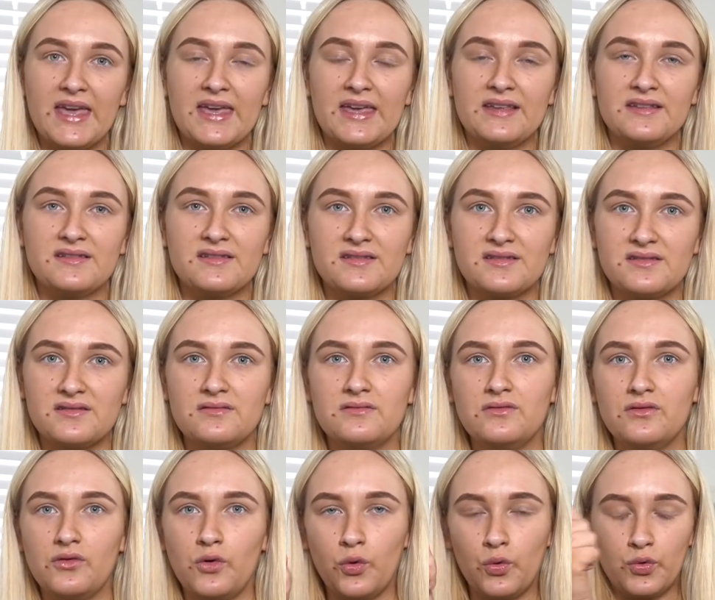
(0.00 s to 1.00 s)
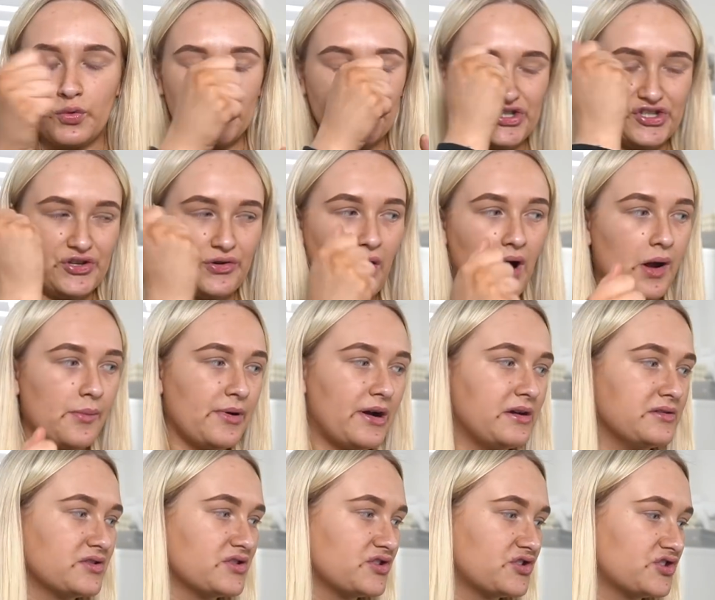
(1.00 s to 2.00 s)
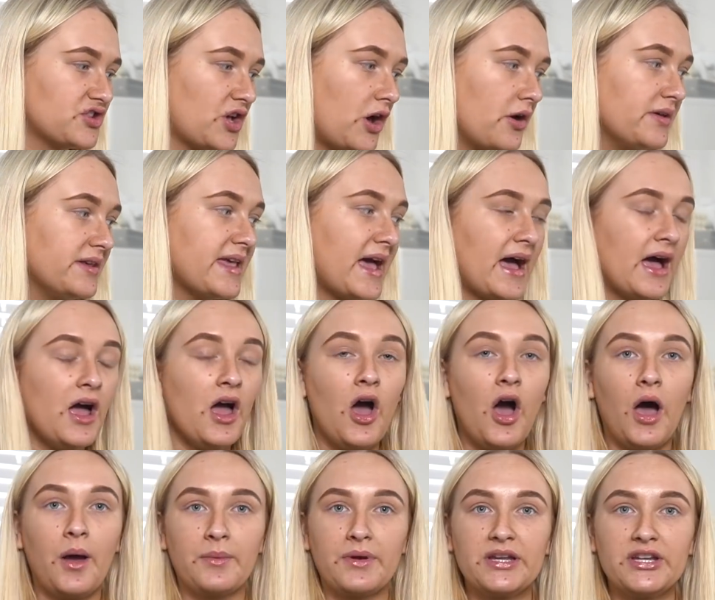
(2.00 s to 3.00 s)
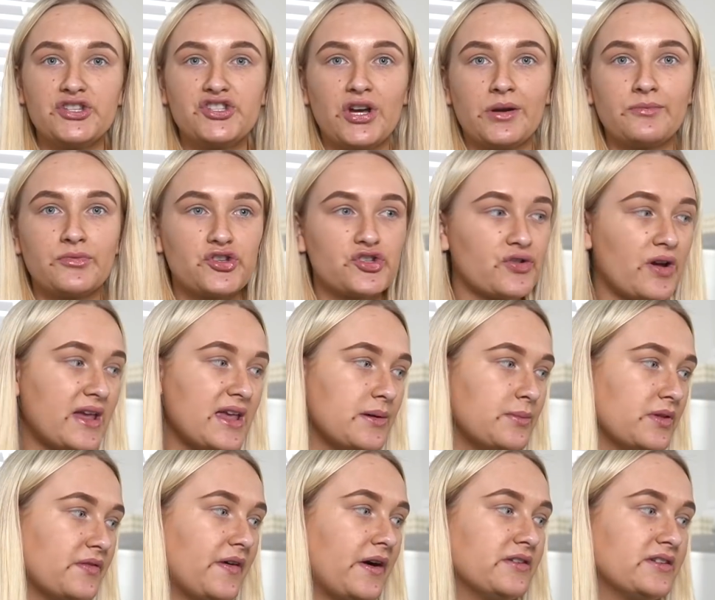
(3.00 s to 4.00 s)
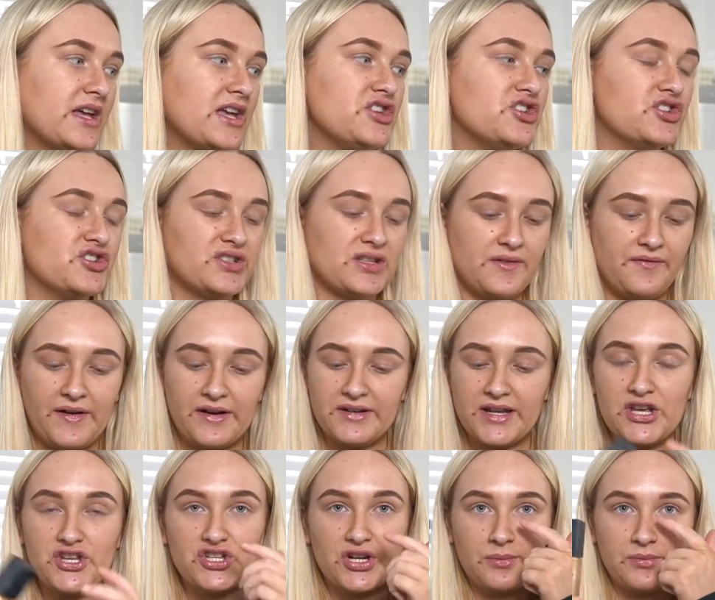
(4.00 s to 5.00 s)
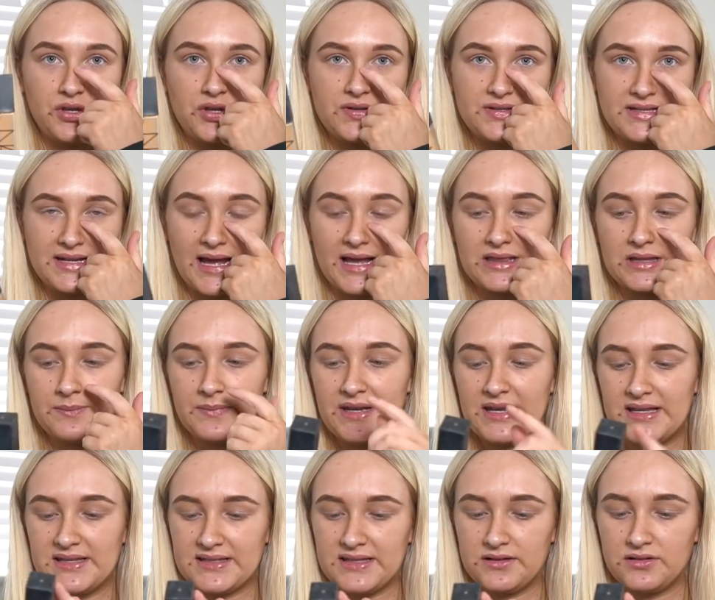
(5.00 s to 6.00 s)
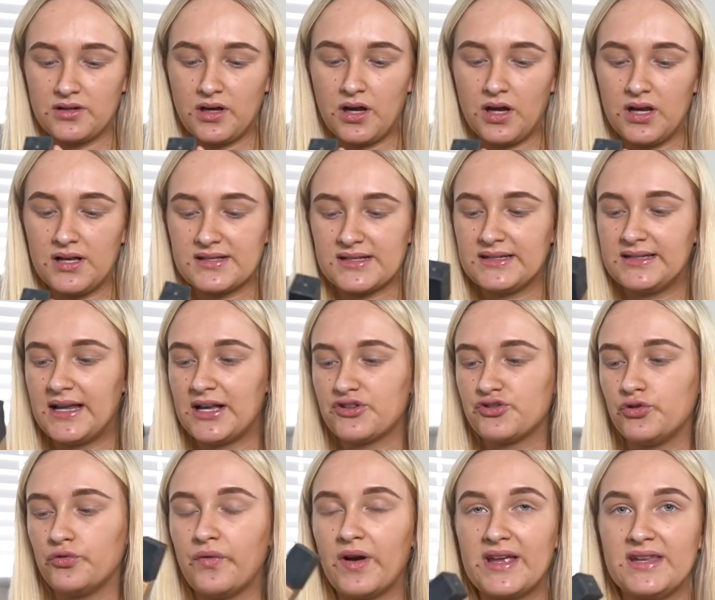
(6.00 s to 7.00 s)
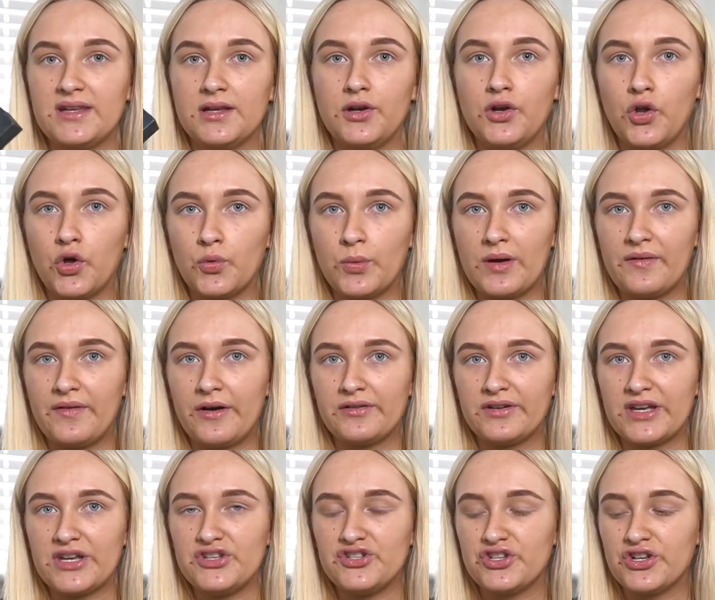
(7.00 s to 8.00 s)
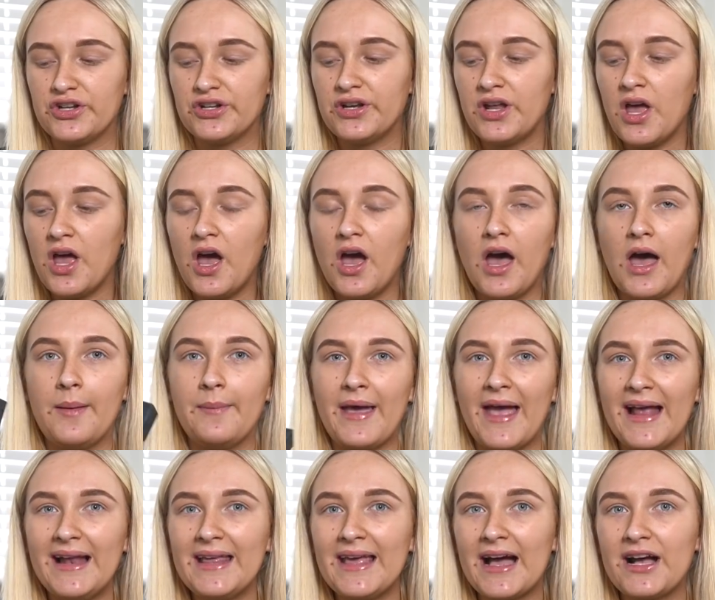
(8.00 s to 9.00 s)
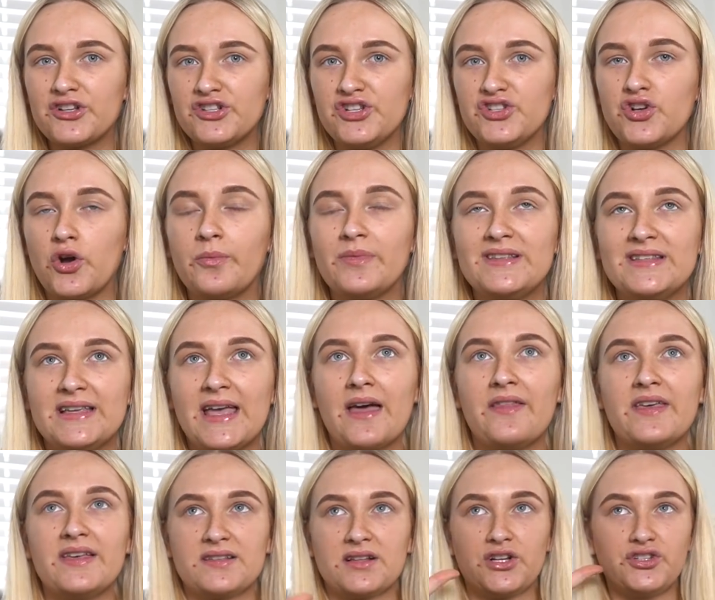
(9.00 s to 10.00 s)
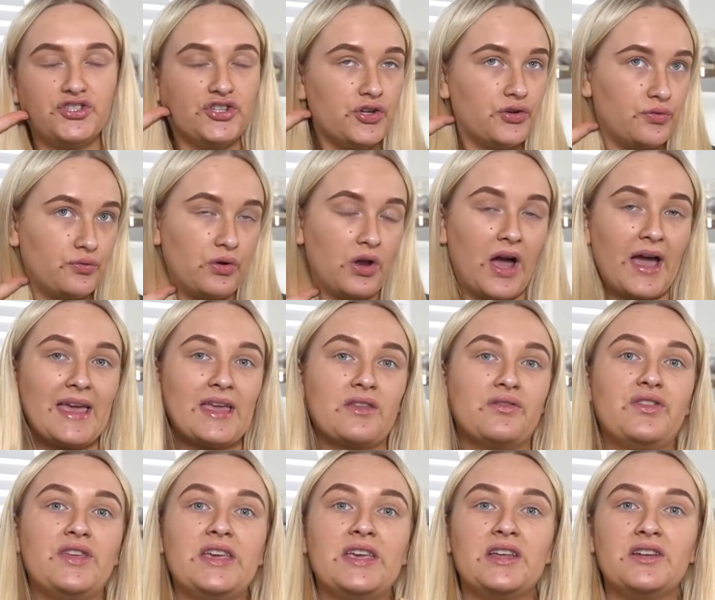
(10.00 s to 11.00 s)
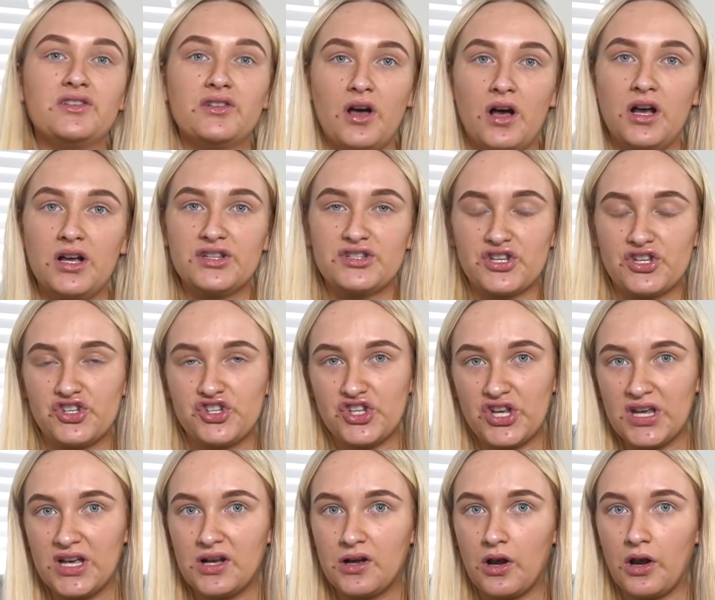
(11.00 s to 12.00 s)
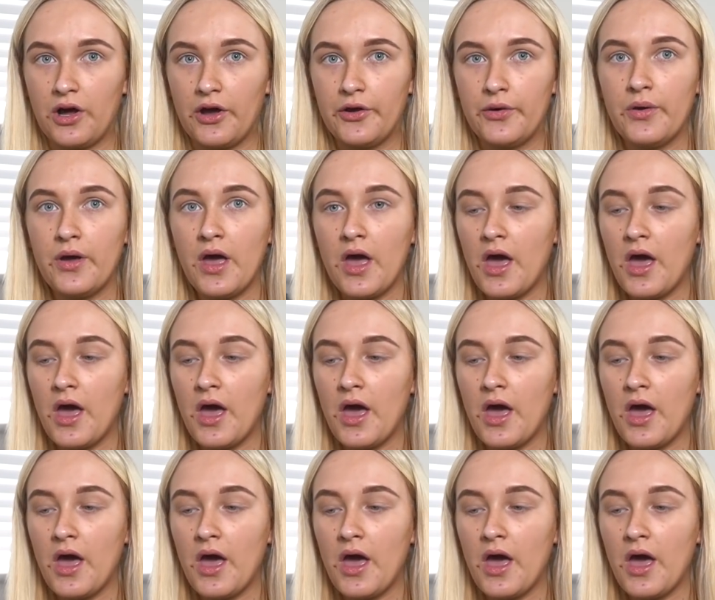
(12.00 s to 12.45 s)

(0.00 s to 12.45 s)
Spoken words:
is awkward to do eyebrows. So yeah, I'm gonna jump straight in with foundation. So the foundation I'm using at the minute is the NARS Natural Radiant Longwear Foundation. Ellie actually told me to get this. I do like the NARS Sheer Glow,